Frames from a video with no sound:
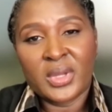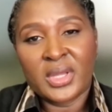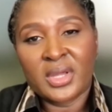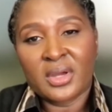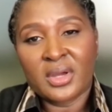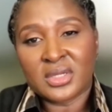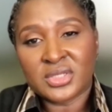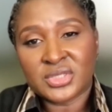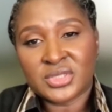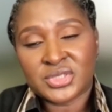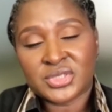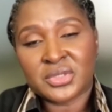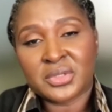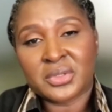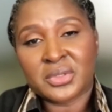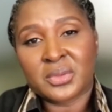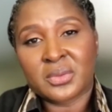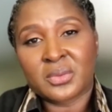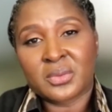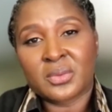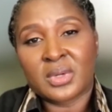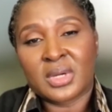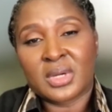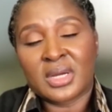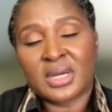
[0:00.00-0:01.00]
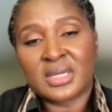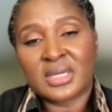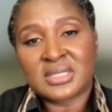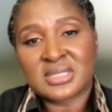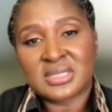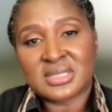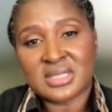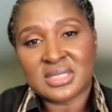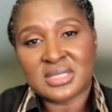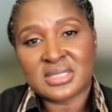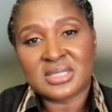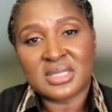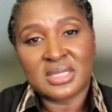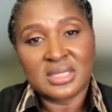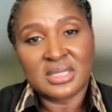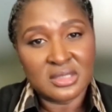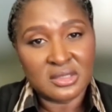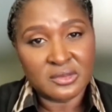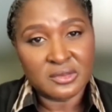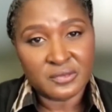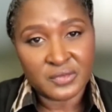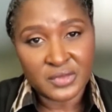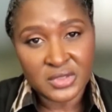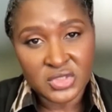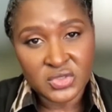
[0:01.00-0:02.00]
We also assist
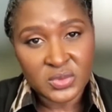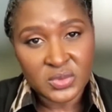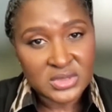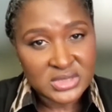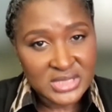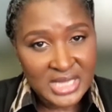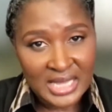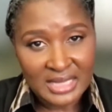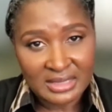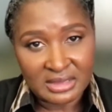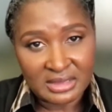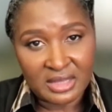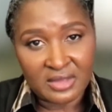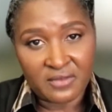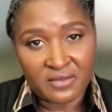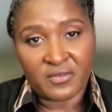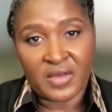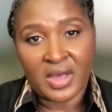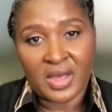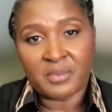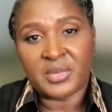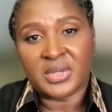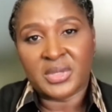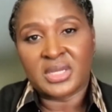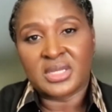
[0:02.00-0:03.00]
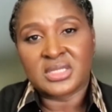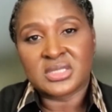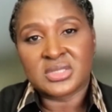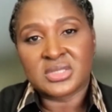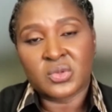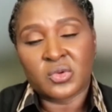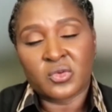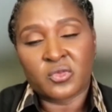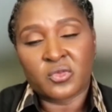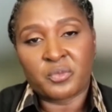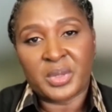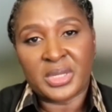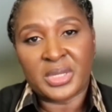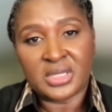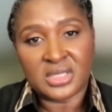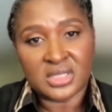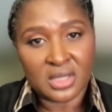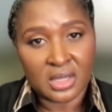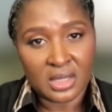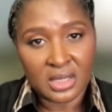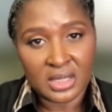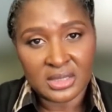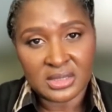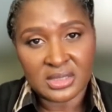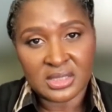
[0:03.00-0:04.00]
individuals and their families who've been
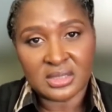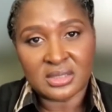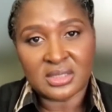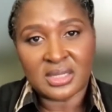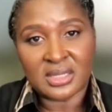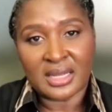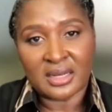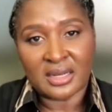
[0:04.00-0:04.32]
targeted